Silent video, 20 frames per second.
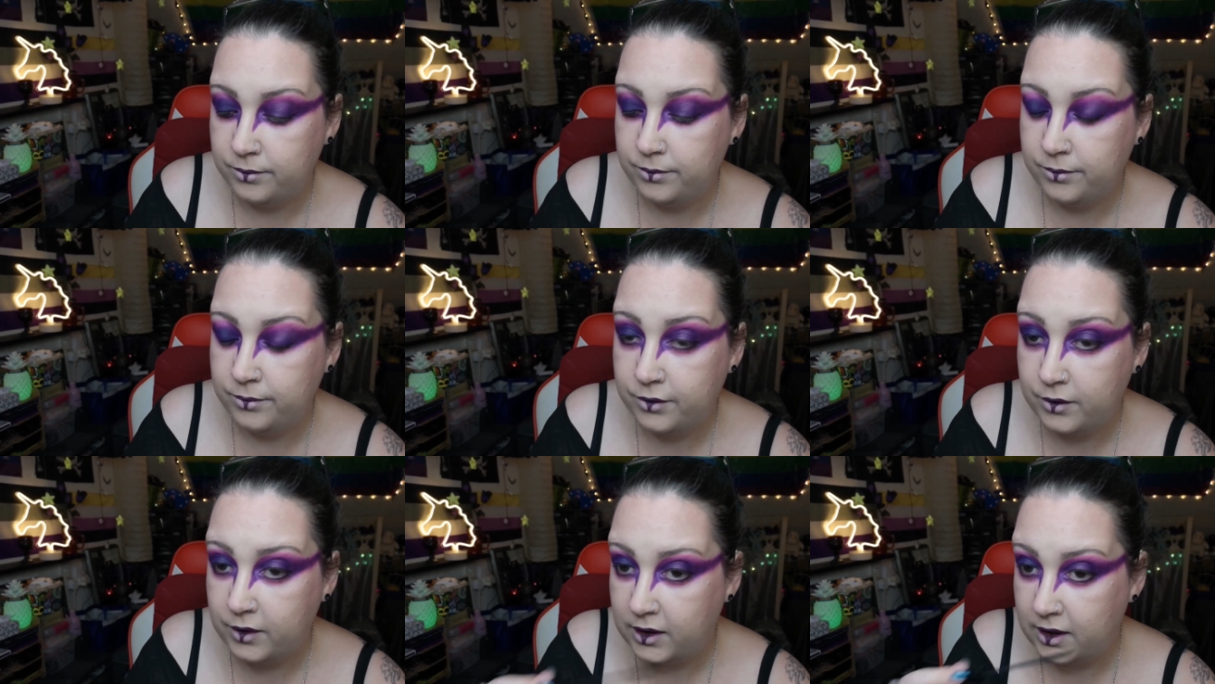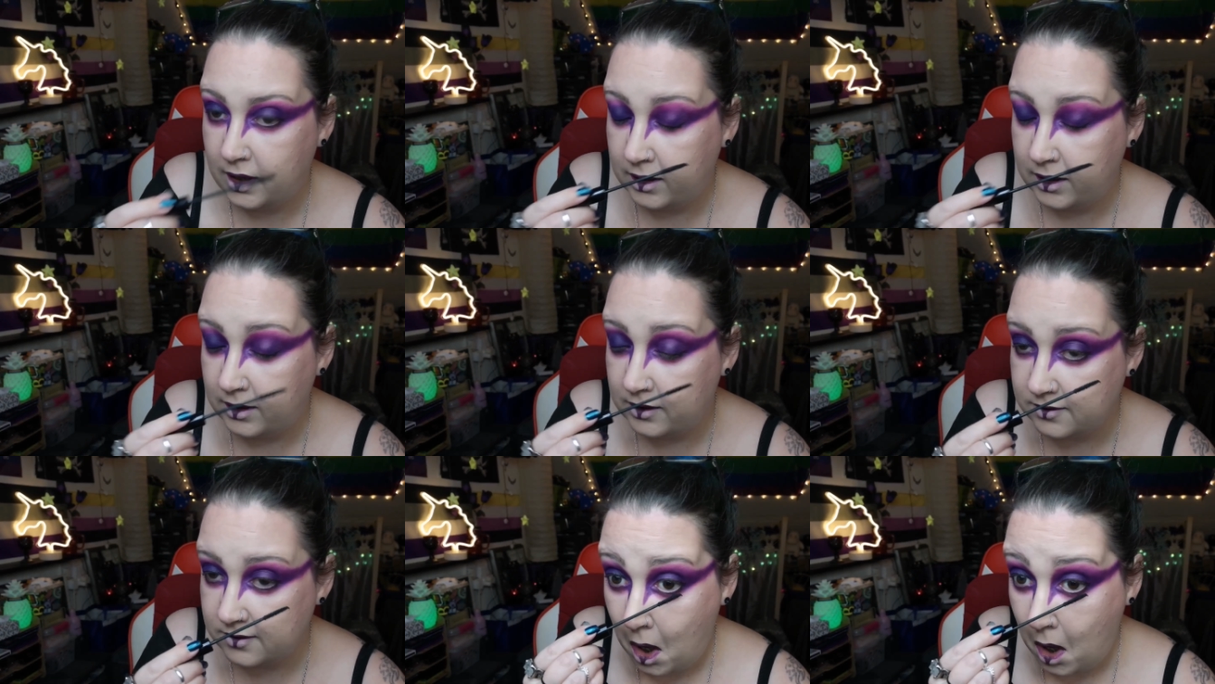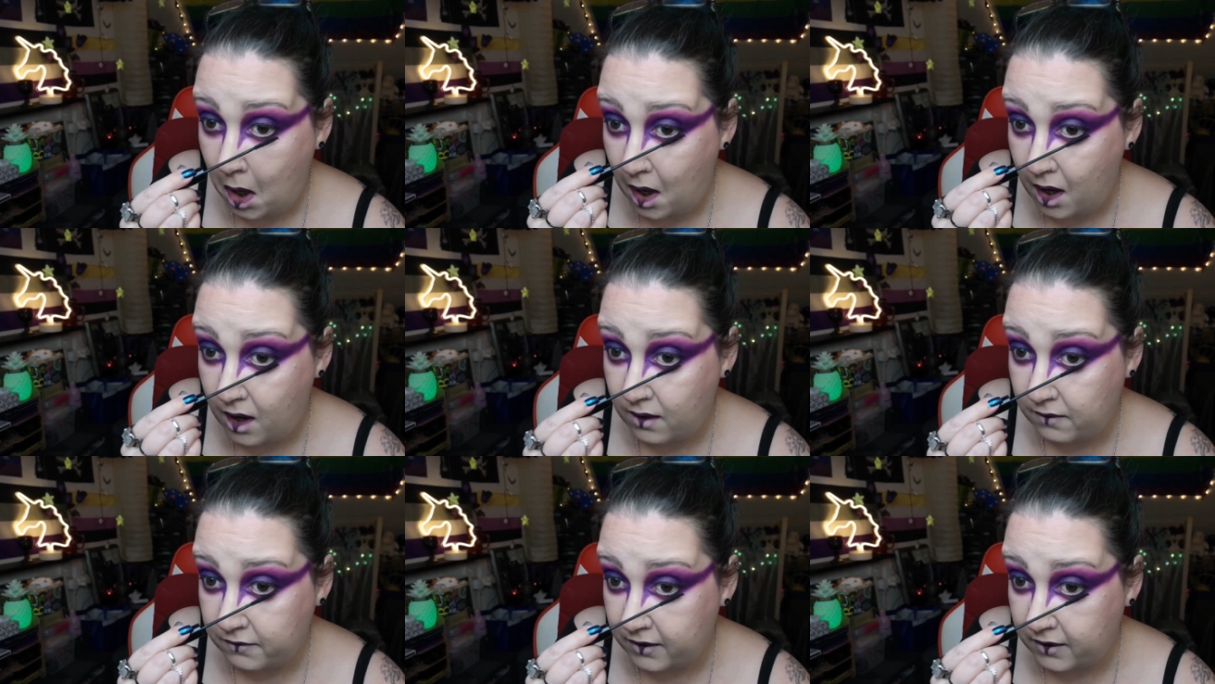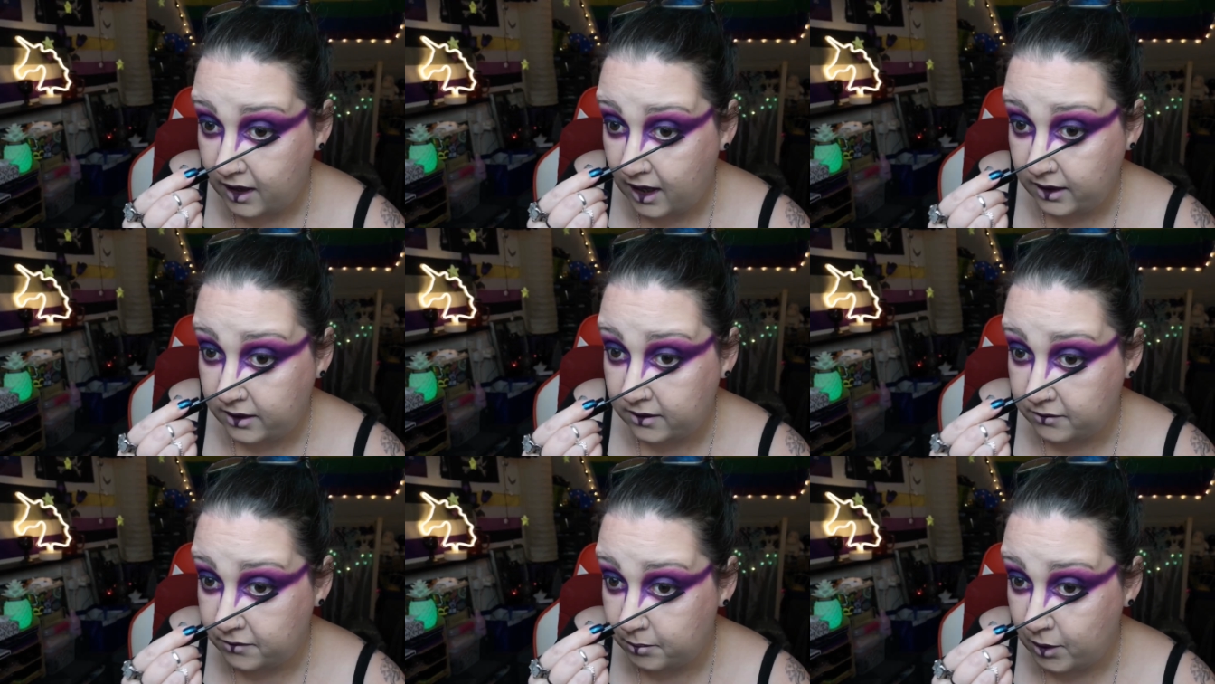3 days and half a
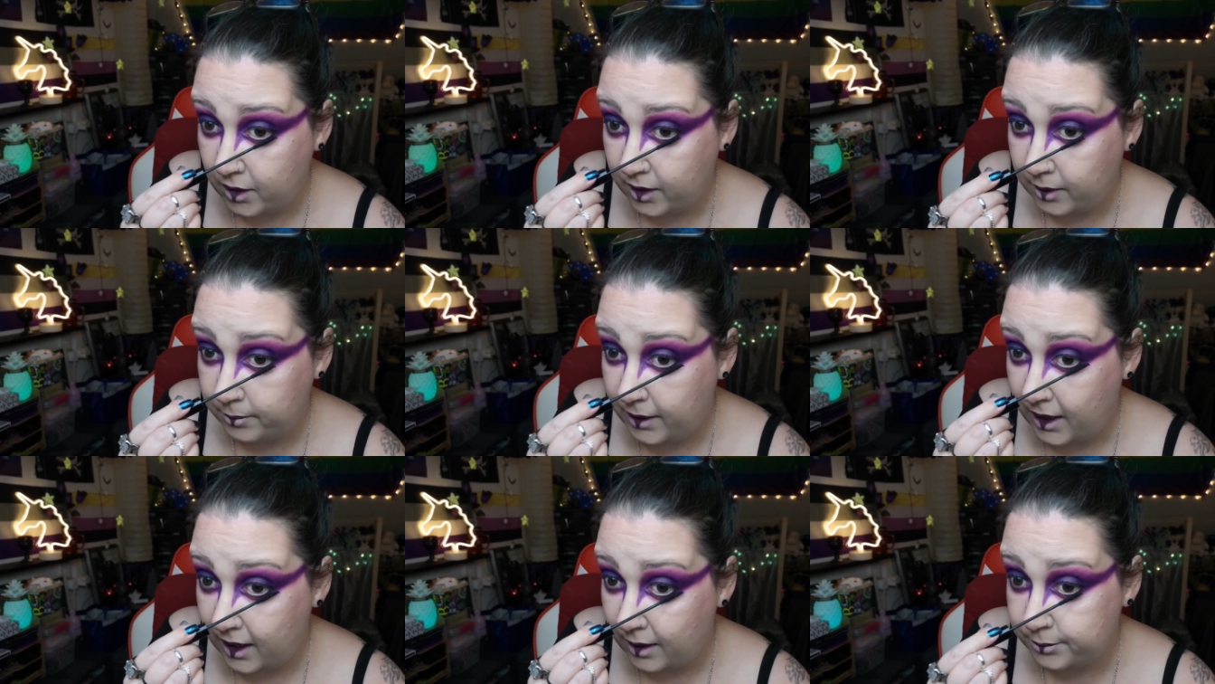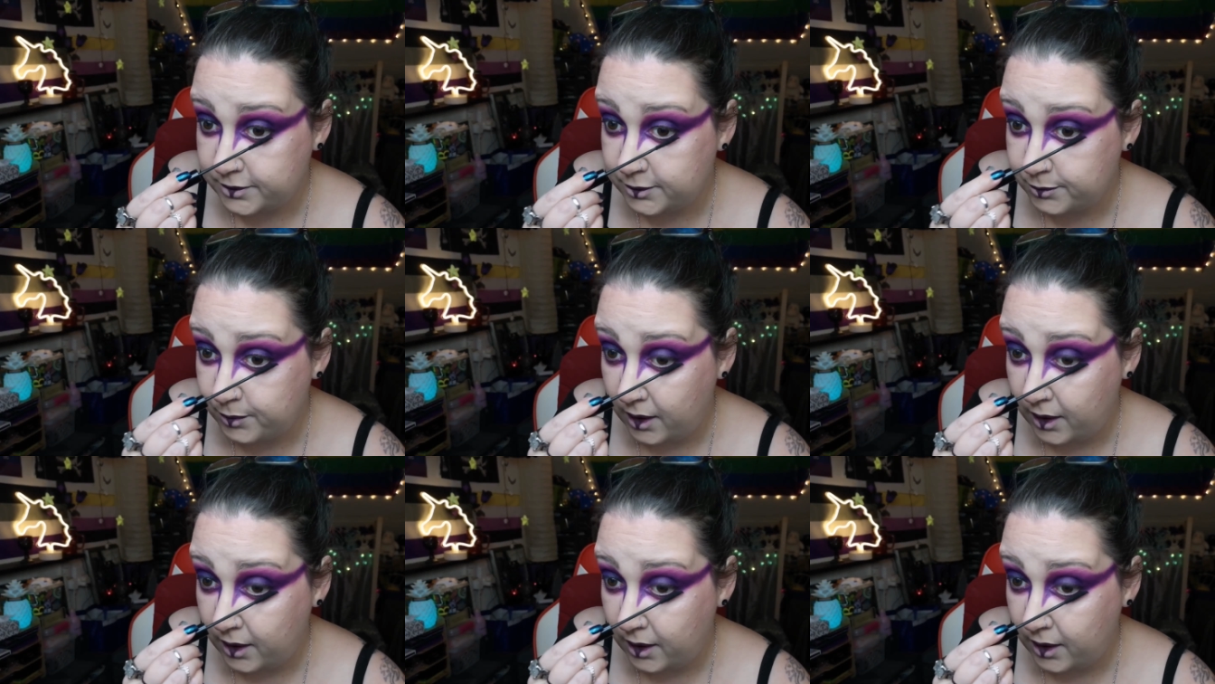can of black spray